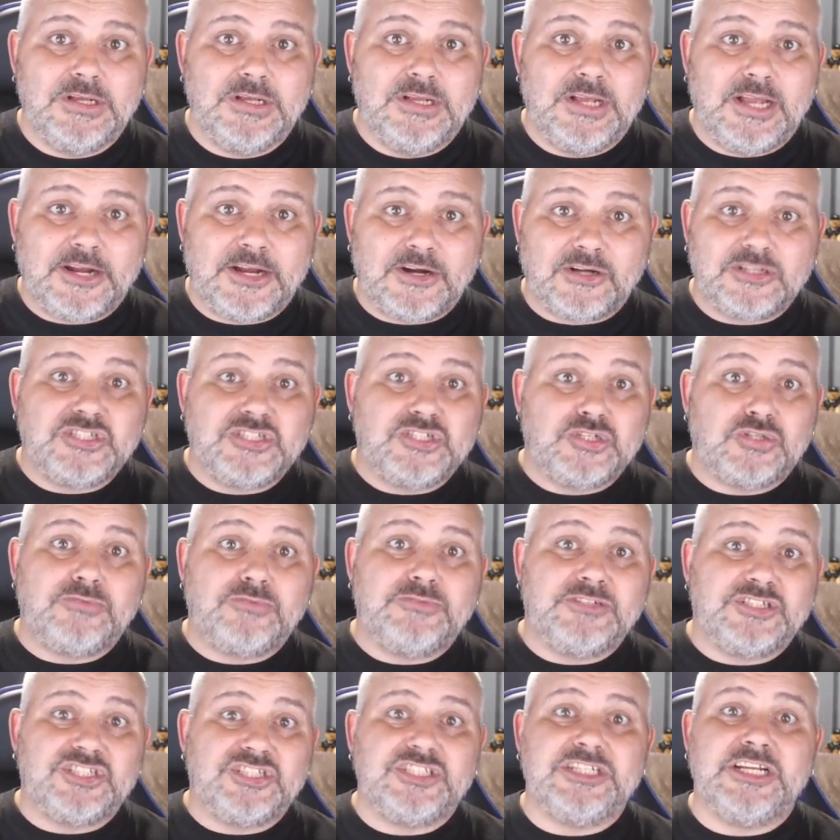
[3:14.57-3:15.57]
And I sure
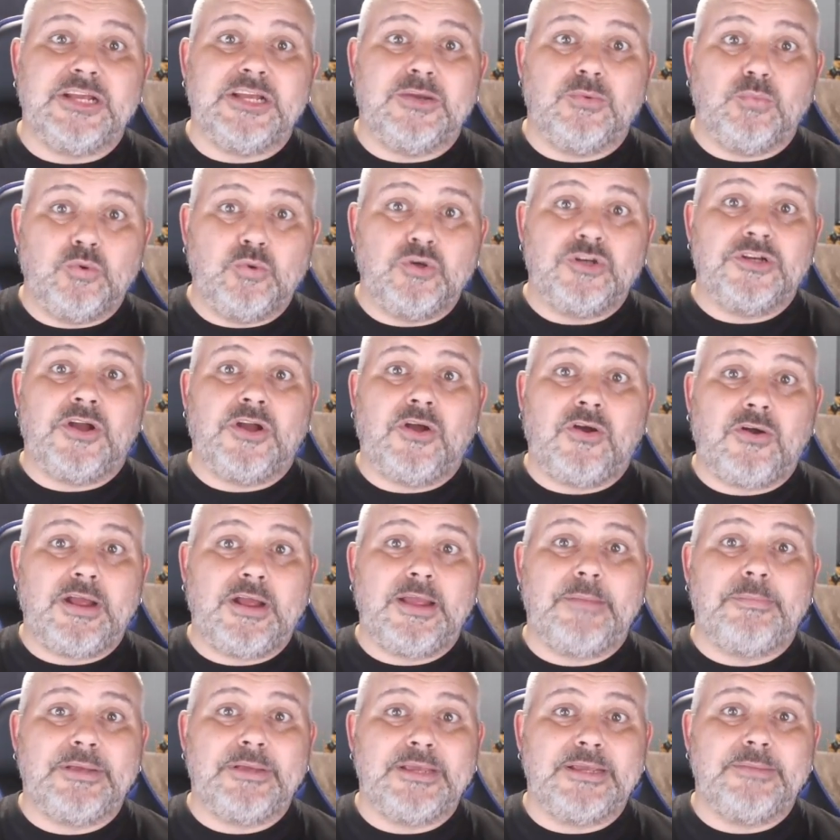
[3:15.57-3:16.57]
as shit wouldn't
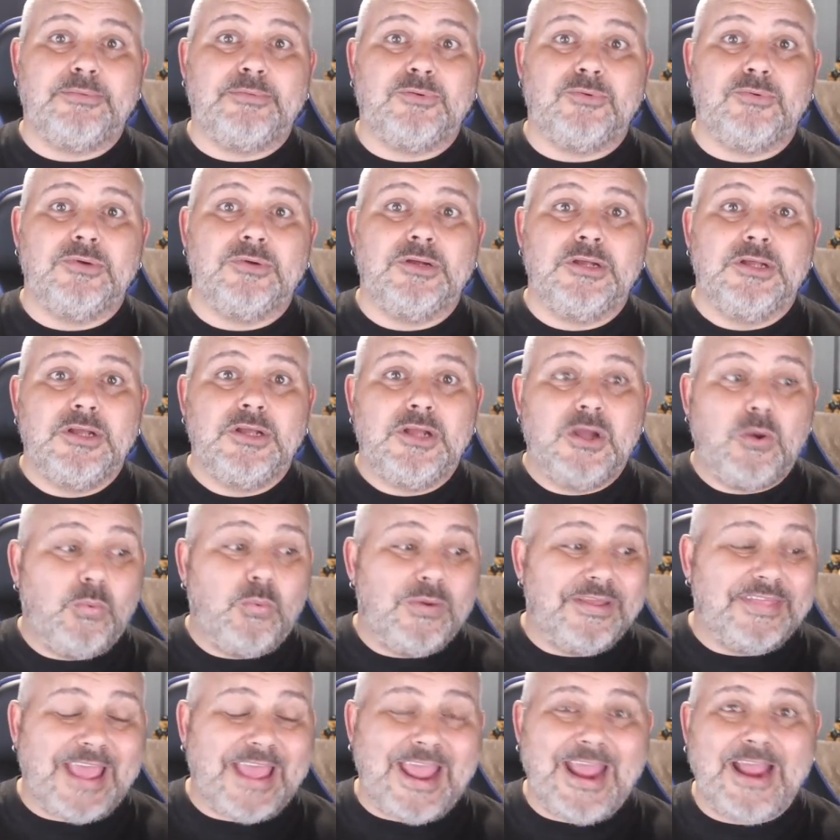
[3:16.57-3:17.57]
hire people
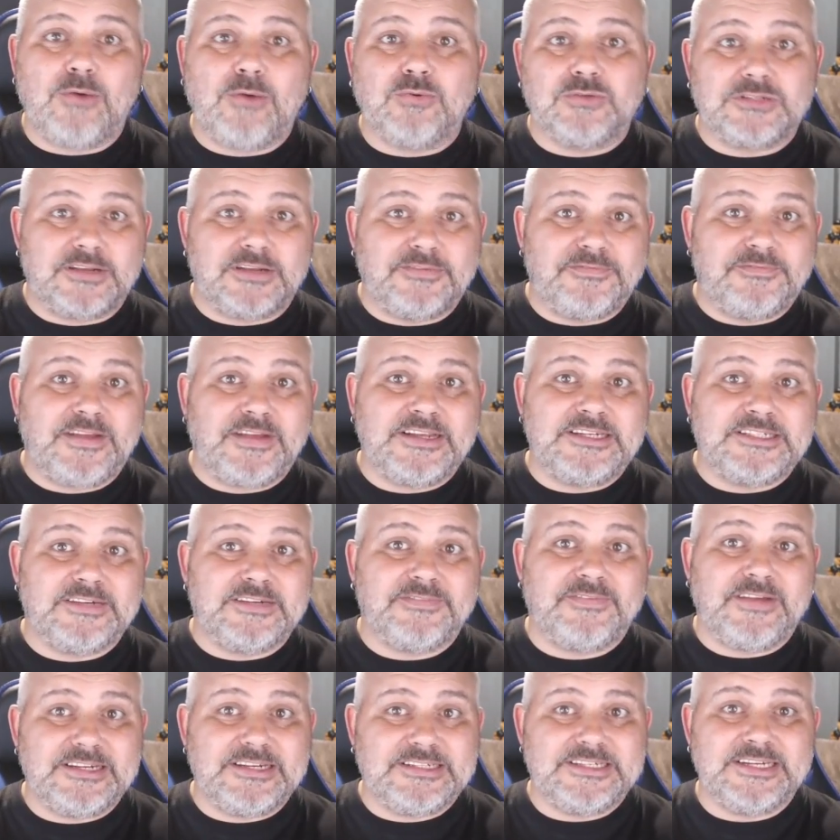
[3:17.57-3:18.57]
without a
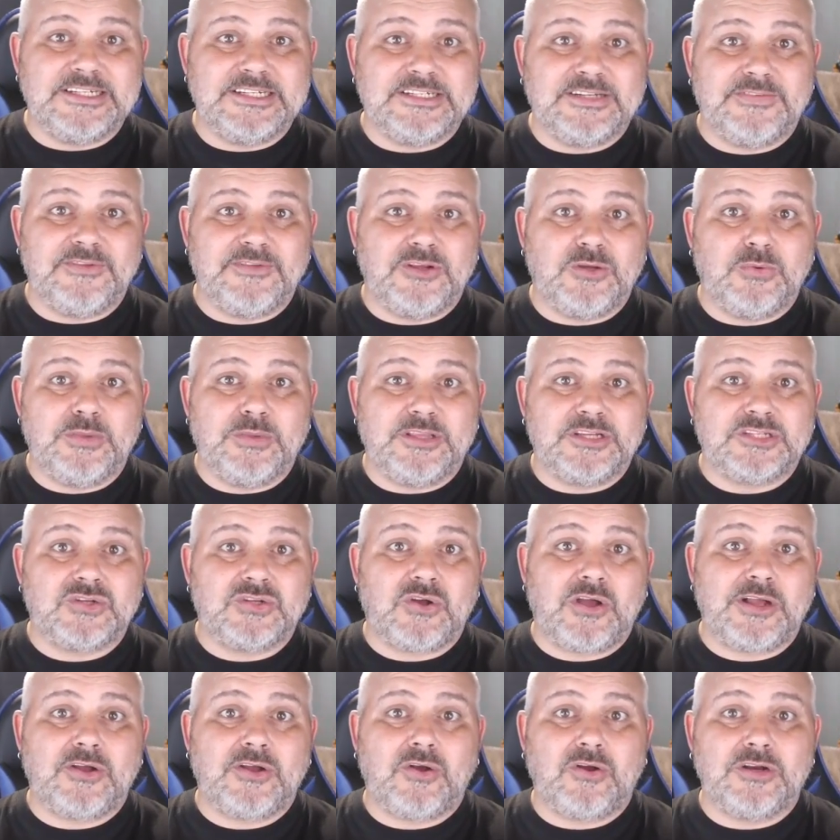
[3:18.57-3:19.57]
face-to-face interview with a
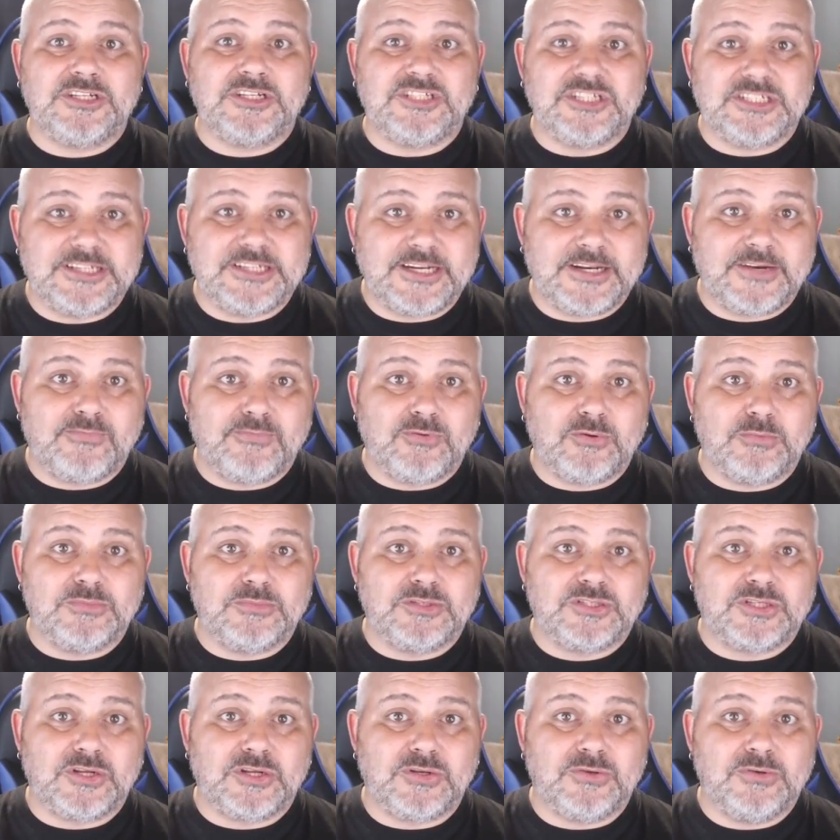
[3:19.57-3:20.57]
psychologist in the room
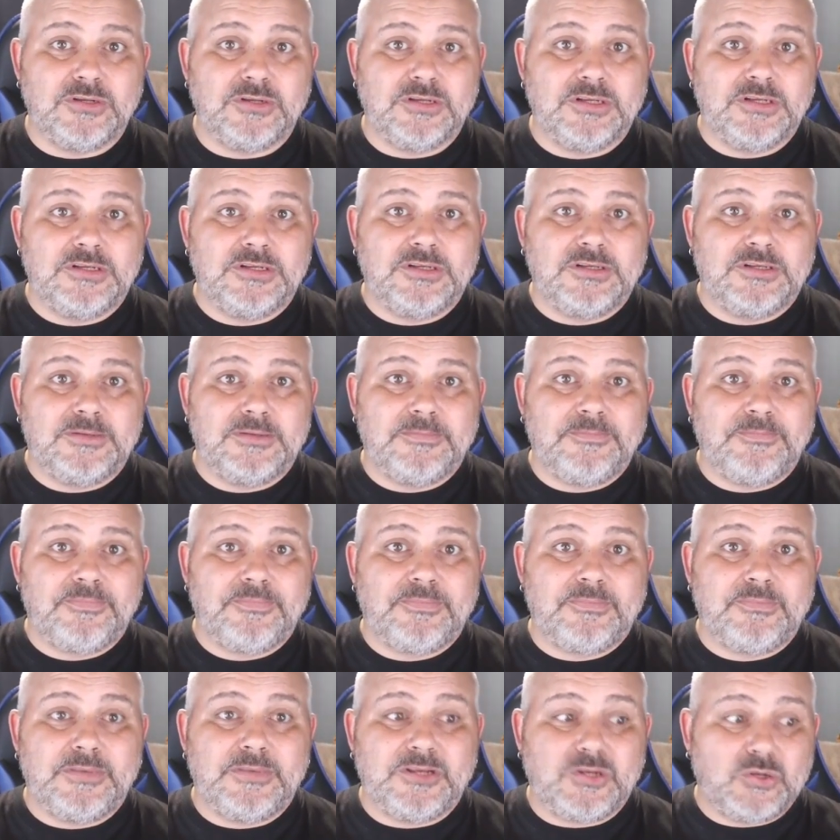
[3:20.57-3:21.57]
too,
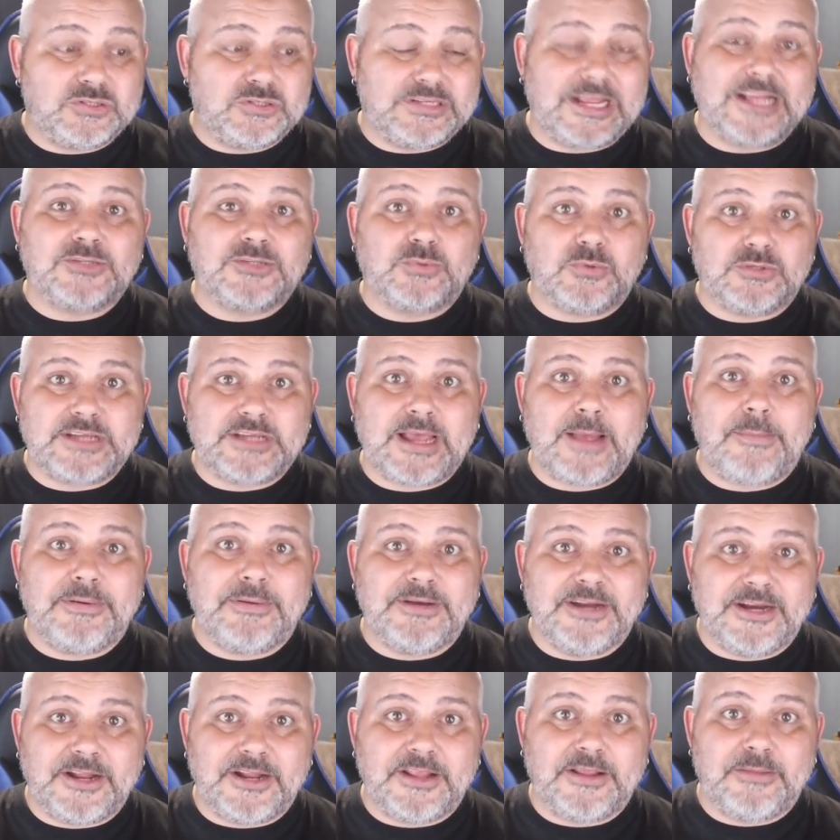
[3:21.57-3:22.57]
because that's what's
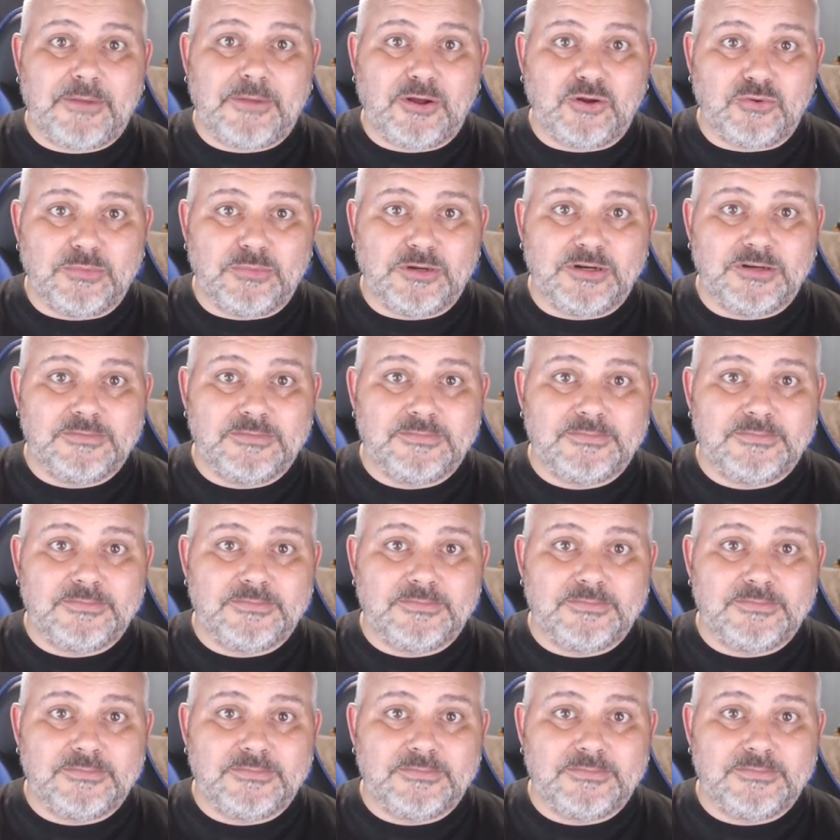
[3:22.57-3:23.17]
happening at the moment.